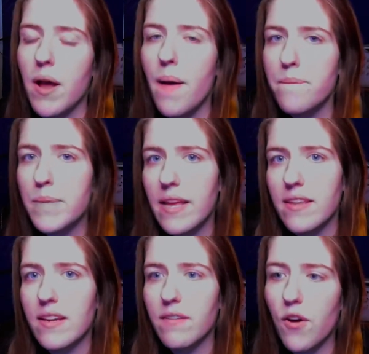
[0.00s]
But I think
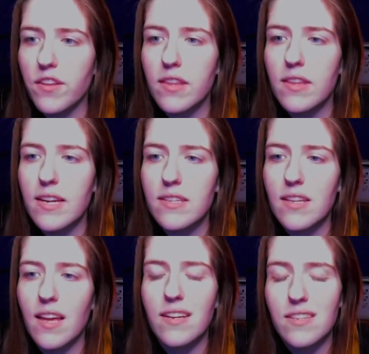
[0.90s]
of all the things that
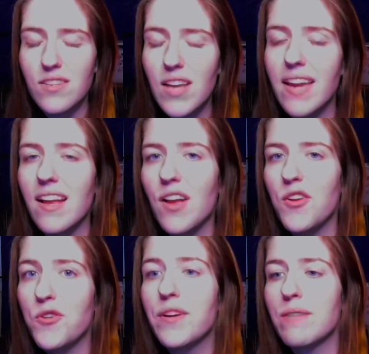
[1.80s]
he said, you
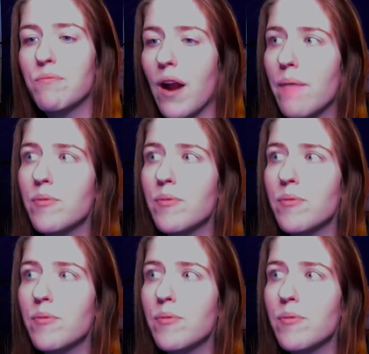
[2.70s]
can probably